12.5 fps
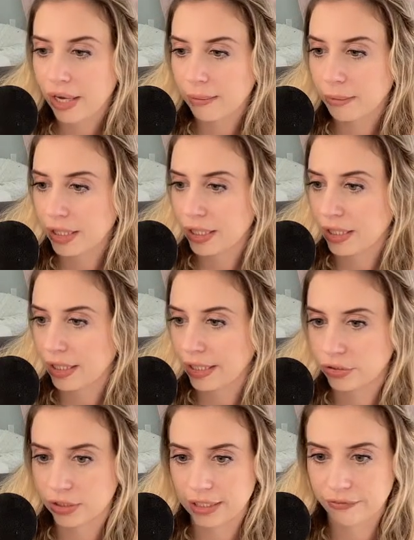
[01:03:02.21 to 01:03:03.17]
I'm gonna
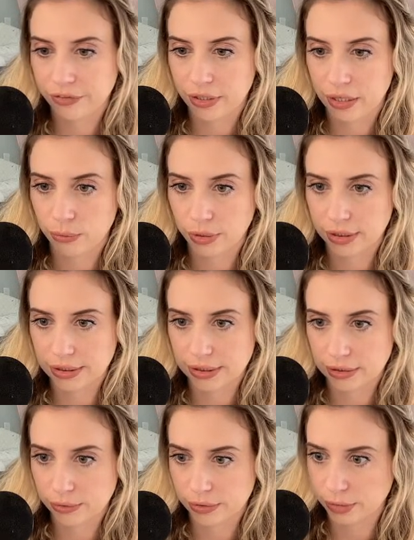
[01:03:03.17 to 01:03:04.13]
like try and figure out what this
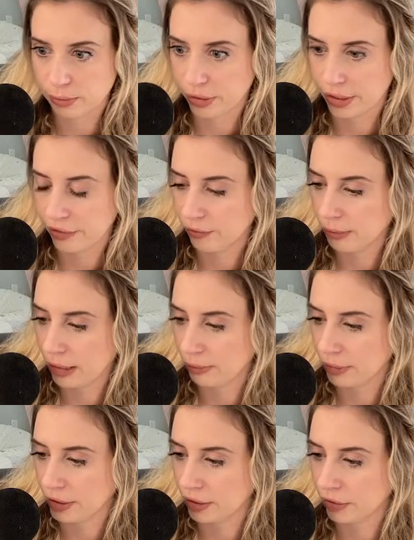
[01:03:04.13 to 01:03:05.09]
is that was printing from my
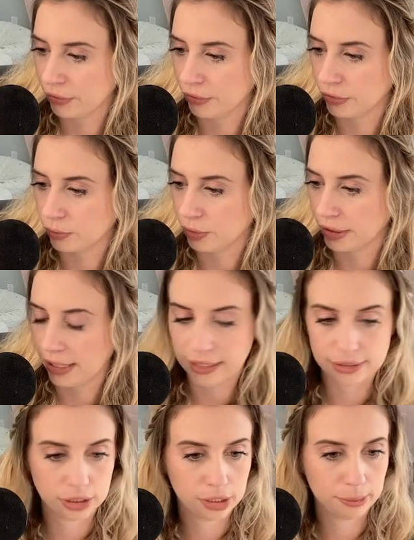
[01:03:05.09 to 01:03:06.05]
printer. Who knows what that
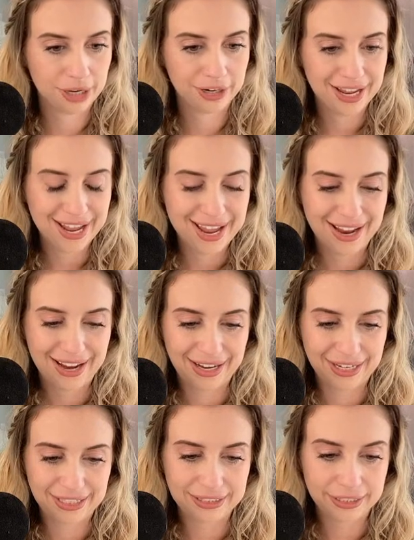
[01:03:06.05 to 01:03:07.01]
is all about.
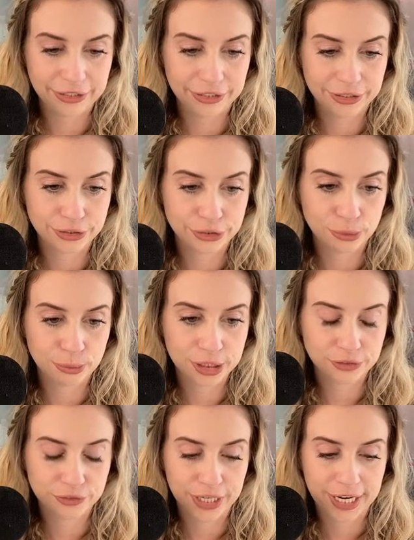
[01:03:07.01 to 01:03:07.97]
And thank y'all so
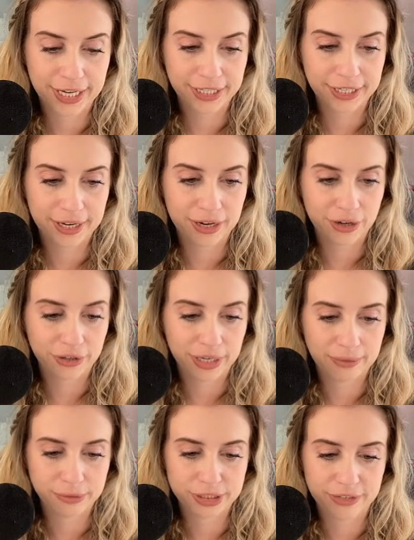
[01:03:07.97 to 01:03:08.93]
much for hanging out.
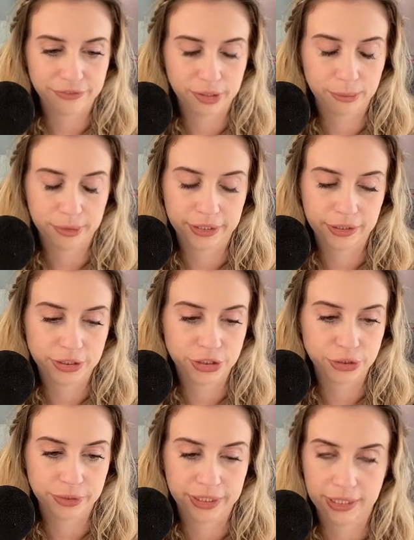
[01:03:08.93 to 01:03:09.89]
I've definitely plan on
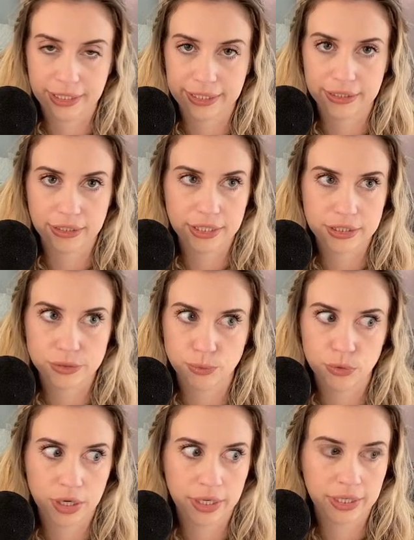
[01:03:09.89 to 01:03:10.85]
doing like at least
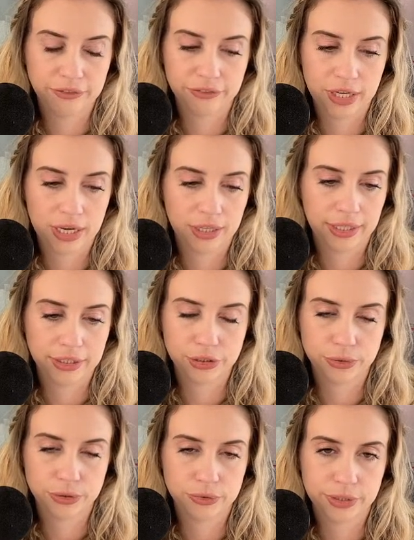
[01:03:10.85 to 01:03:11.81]
one, if not like
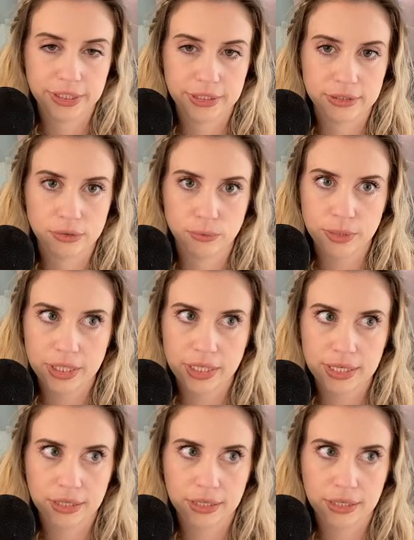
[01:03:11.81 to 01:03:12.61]
2 or 3 of these a week.